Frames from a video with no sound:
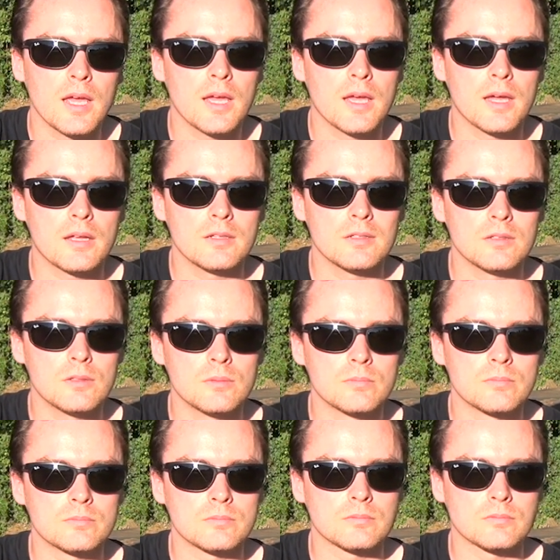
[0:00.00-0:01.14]
And
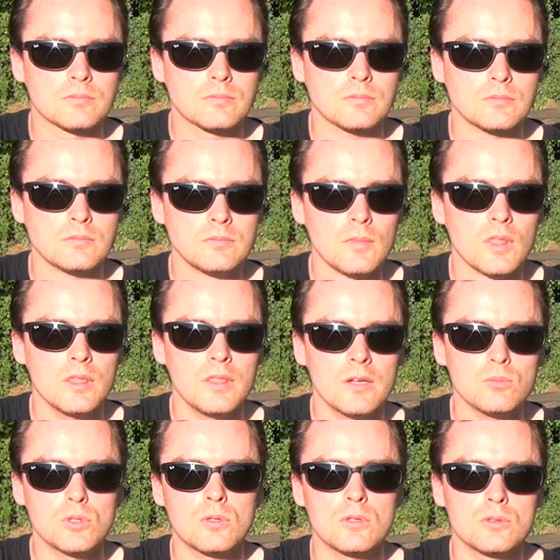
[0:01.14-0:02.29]

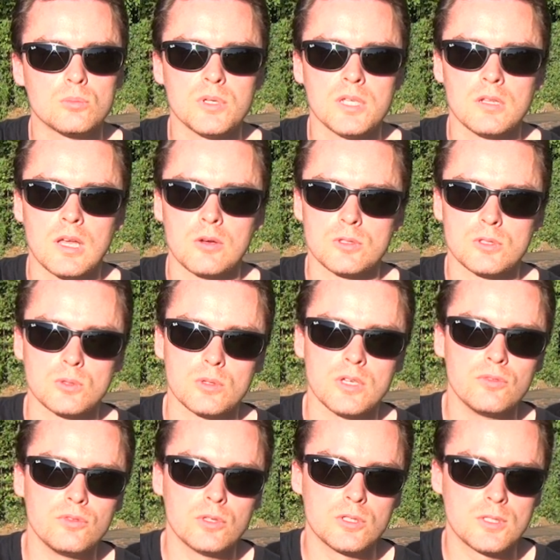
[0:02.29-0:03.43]
that would also be allowed. So
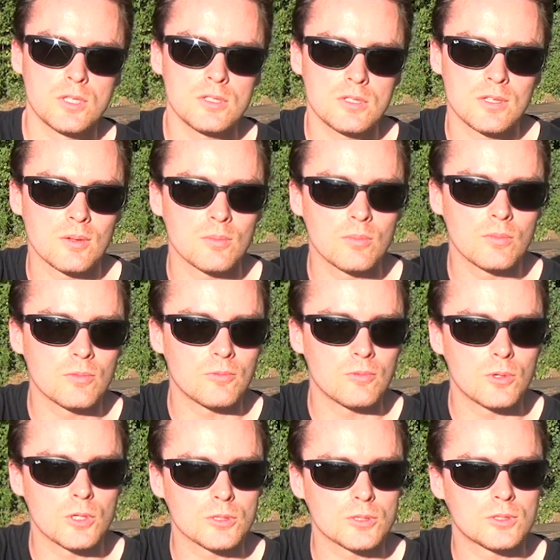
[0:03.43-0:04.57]
if your system
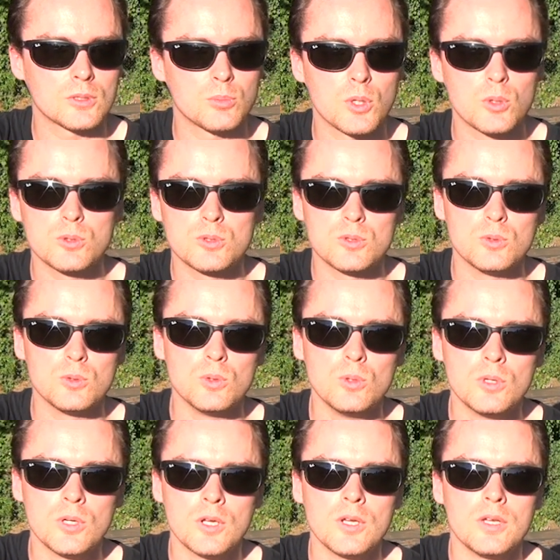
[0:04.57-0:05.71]
was supposed to
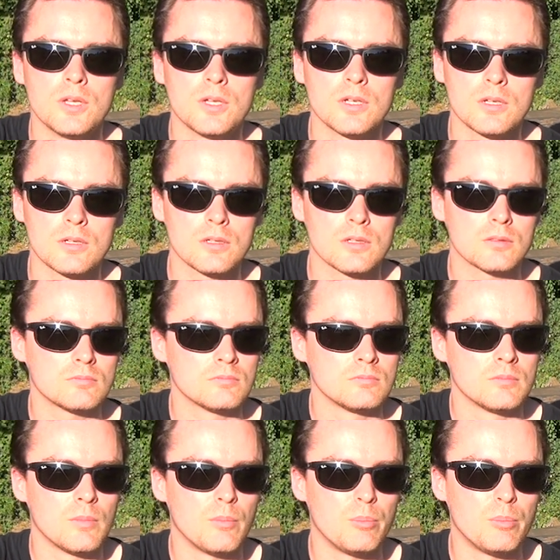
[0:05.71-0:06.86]

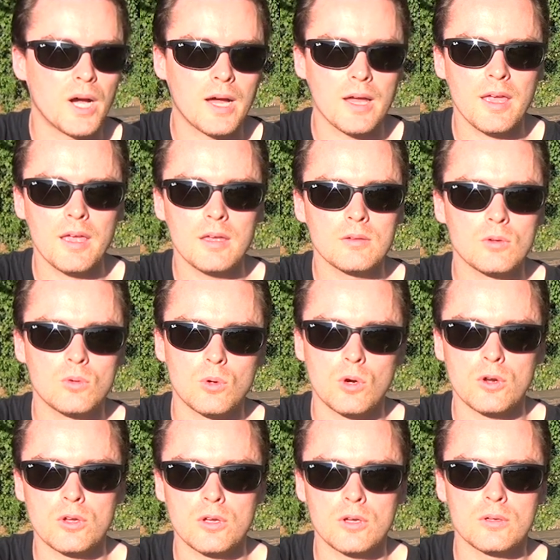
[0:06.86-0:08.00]
buy,
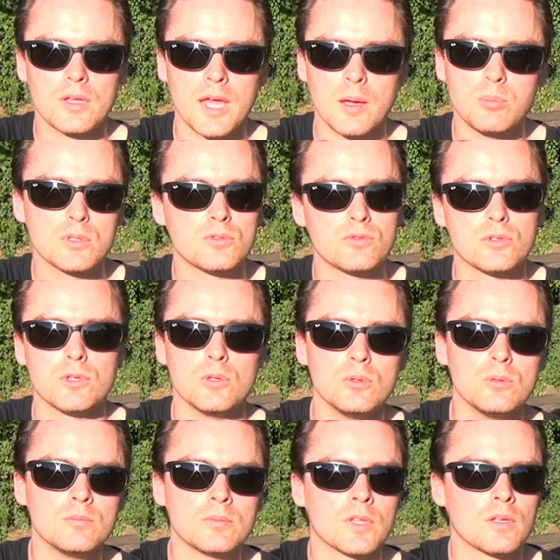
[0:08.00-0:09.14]
order apples for
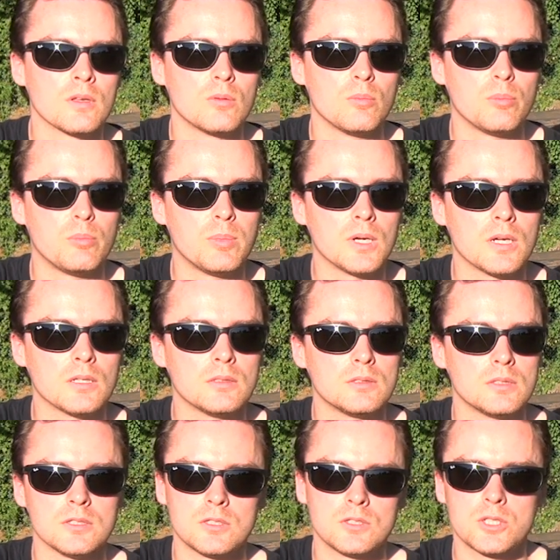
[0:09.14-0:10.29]
you, but
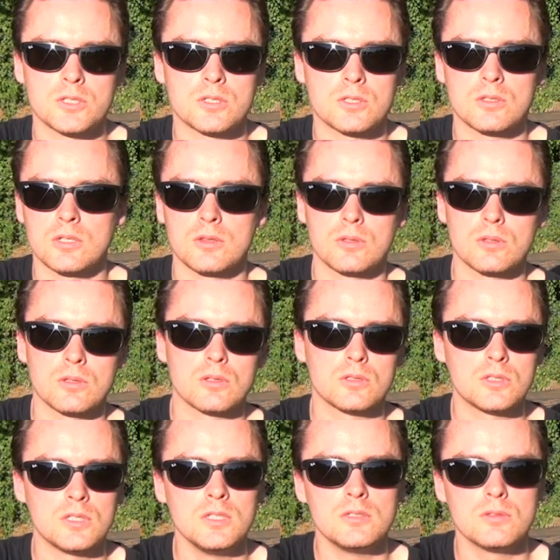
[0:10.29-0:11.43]
it's just not the
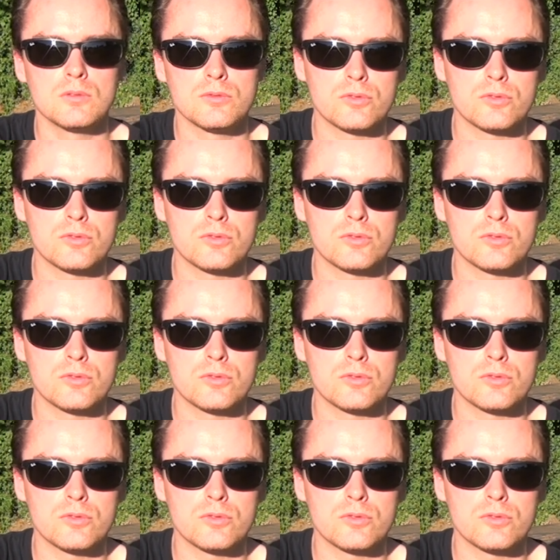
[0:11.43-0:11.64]
season